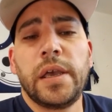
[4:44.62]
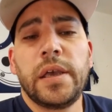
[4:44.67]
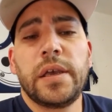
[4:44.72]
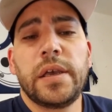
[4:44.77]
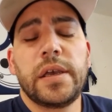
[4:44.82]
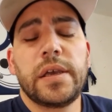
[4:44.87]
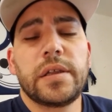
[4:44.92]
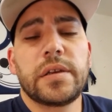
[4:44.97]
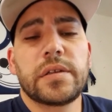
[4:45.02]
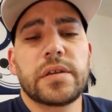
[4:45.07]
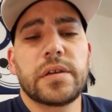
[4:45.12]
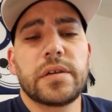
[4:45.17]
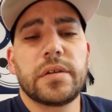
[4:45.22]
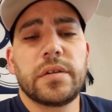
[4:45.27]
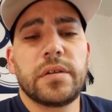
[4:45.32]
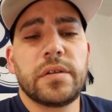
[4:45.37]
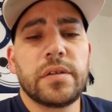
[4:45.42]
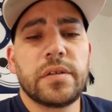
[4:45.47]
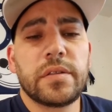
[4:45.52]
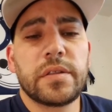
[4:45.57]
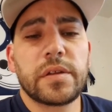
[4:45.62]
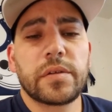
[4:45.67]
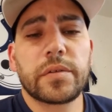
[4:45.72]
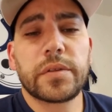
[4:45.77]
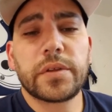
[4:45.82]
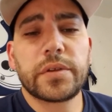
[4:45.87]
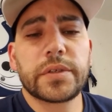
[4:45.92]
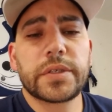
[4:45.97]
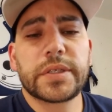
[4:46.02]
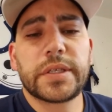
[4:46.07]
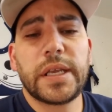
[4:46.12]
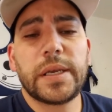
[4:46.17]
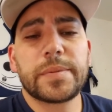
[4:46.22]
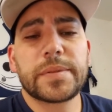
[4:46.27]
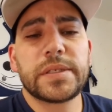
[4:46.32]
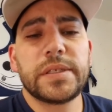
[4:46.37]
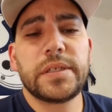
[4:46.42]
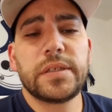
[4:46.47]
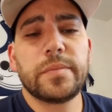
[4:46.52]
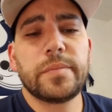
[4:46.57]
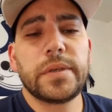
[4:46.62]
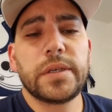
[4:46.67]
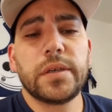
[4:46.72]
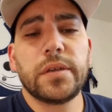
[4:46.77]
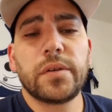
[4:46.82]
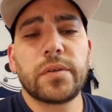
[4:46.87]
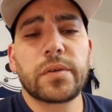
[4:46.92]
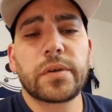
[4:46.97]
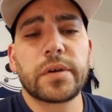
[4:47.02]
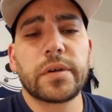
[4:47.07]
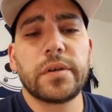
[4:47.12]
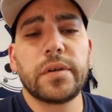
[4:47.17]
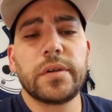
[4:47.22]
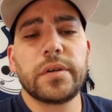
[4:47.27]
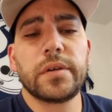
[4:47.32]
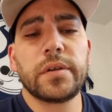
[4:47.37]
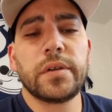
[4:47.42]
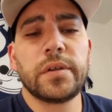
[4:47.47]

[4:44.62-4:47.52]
And those steps need to be in order.